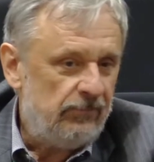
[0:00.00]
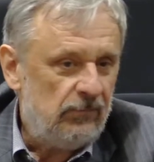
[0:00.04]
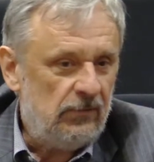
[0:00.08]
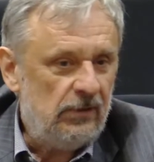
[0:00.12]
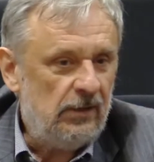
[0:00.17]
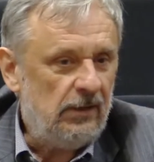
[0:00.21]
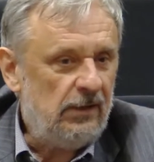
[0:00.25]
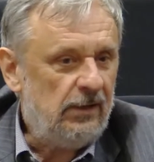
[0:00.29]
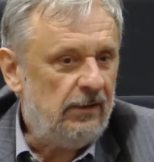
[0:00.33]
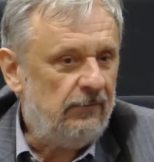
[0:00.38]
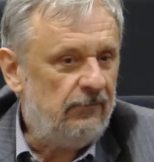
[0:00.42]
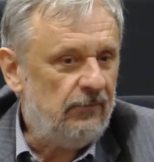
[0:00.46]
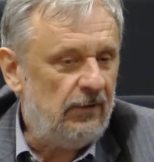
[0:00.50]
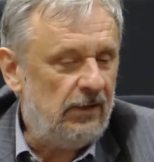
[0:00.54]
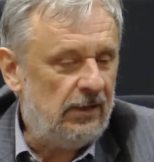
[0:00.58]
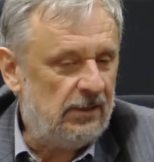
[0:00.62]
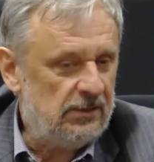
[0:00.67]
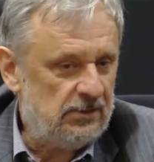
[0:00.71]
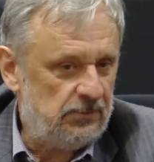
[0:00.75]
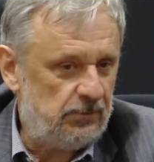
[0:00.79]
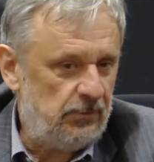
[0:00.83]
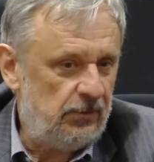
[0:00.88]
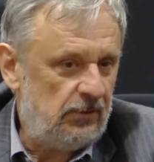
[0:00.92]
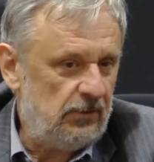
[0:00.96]
They have
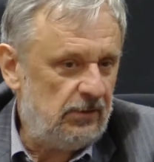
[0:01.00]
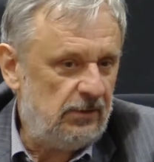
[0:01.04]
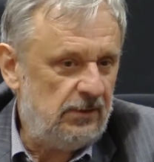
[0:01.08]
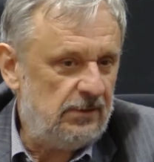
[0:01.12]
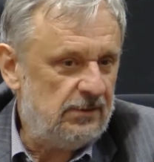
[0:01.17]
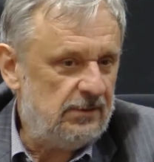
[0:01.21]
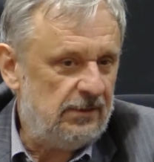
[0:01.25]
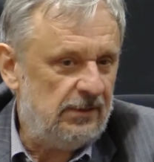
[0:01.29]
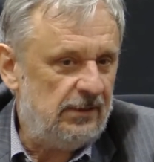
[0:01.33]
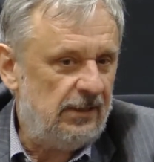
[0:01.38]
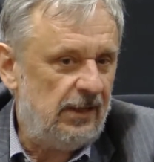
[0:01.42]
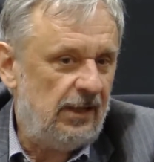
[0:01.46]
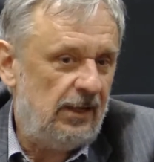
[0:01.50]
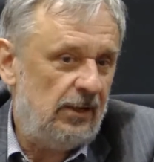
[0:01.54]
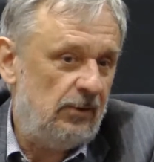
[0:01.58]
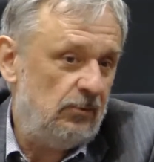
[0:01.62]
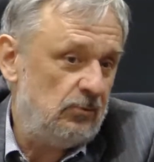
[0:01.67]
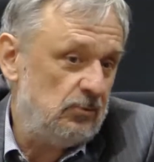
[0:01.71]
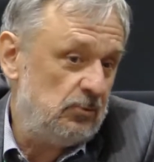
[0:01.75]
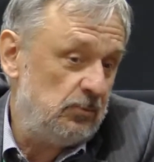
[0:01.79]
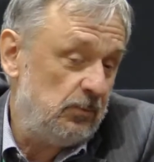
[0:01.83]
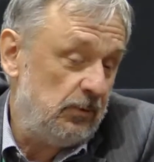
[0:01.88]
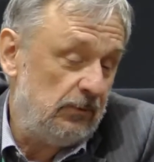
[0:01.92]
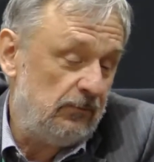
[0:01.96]
expertise in
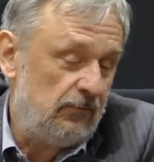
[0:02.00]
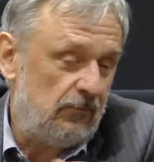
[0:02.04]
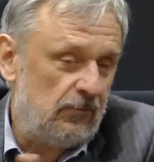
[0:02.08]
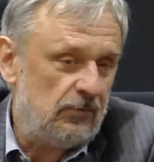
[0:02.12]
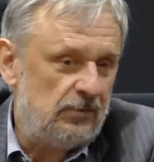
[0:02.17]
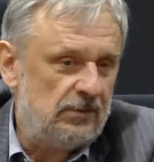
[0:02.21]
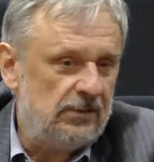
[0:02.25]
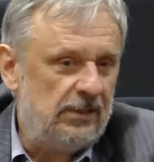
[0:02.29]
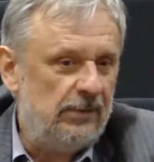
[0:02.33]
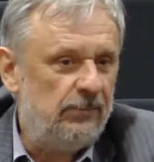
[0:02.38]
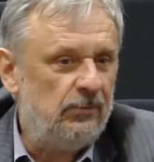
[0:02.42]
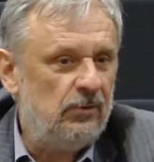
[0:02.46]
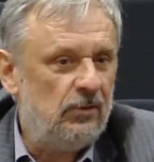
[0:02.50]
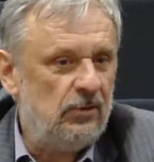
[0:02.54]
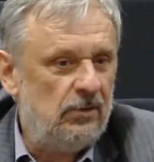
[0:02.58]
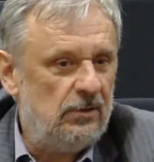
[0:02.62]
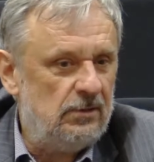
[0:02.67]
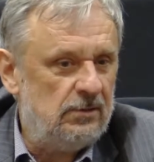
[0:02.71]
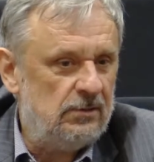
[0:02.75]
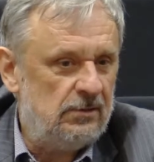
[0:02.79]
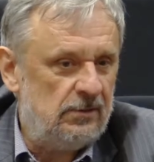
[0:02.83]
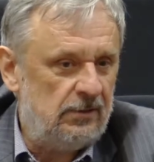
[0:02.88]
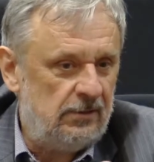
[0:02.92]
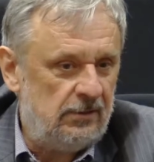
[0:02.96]
house, but for some
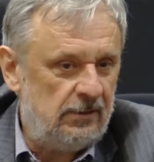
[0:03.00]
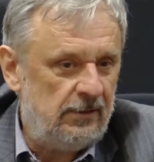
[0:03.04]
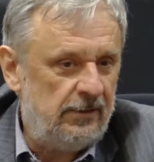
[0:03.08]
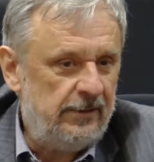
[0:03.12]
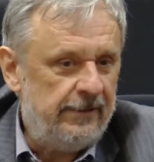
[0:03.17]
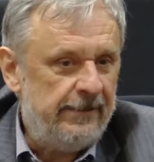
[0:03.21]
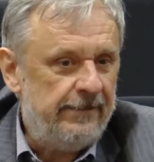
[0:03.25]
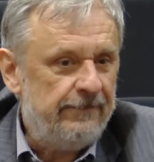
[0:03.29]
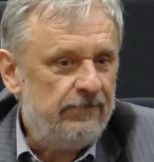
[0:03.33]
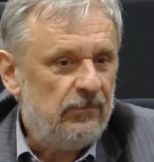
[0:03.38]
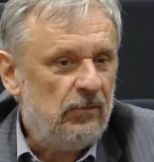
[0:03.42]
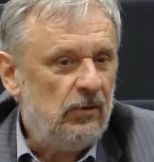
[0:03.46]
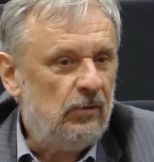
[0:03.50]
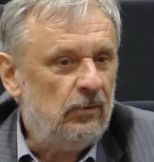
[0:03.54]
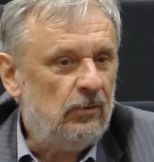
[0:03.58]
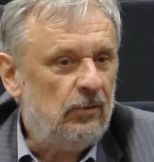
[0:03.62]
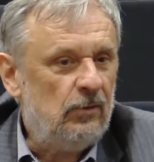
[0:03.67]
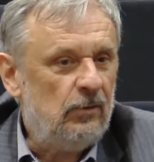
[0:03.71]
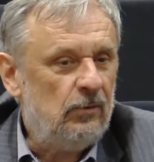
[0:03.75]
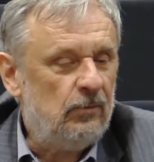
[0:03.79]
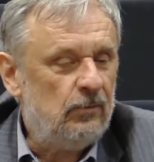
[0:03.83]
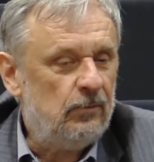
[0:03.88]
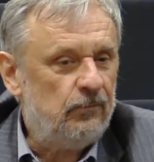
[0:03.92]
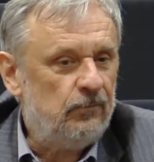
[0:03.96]
reason,
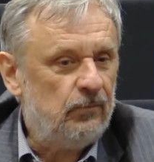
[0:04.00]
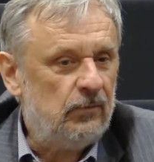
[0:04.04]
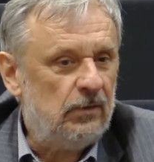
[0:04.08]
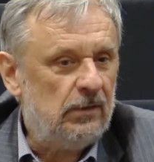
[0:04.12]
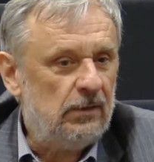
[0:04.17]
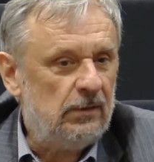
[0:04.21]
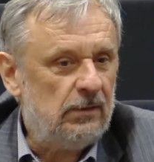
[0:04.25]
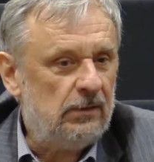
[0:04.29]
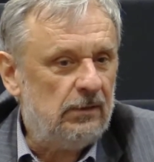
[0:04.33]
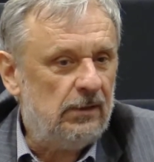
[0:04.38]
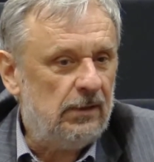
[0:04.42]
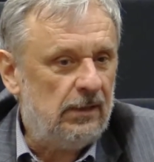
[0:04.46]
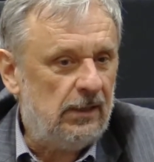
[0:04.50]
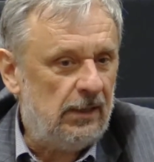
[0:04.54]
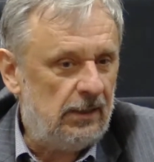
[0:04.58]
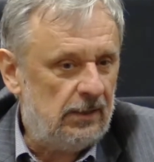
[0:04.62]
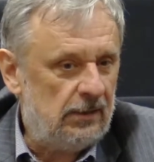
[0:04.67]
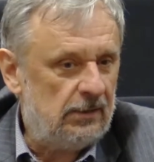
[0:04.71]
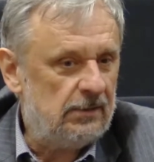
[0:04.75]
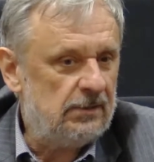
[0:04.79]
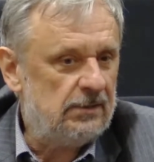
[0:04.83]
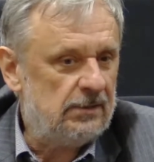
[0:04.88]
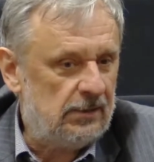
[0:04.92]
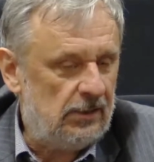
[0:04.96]
the
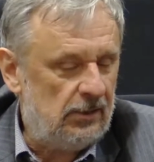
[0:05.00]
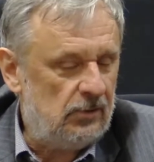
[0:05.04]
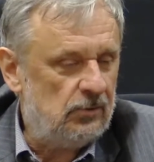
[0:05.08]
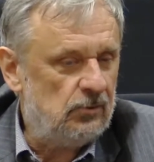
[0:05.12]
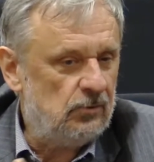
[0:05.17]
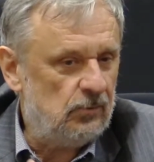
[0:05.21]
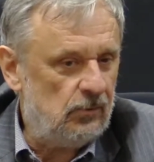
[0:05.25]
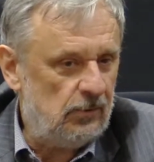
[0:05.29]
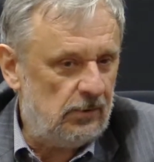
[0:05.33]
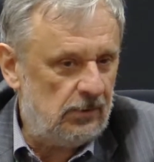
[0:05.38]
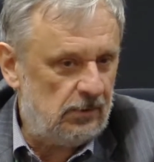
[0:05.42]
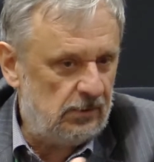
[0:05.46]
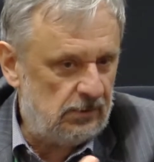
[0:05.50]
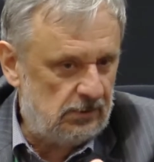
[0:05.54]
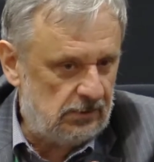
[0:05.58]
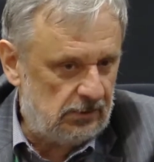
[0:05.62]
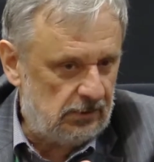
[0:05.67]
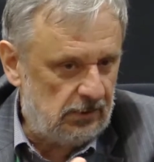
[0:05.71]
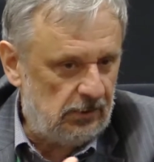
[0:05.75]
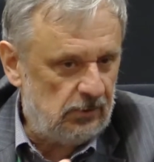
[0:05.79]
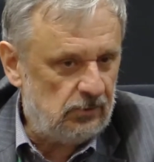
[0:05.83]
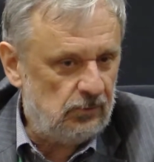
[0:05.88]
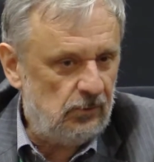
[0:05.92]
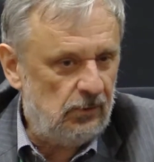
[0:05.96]
current scheduler is
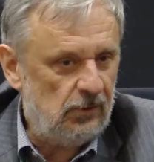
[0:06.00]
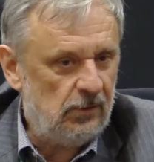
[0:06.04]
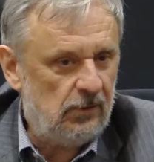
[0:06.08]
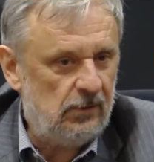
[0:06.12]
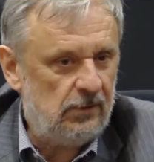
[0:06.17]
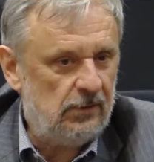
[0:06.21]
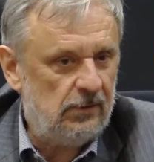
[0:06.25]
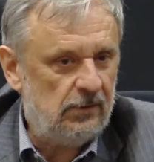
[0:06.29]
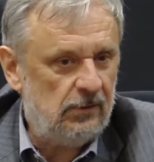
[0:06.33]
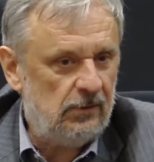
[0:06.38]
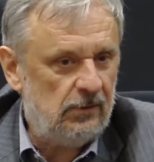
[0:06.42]
scheduling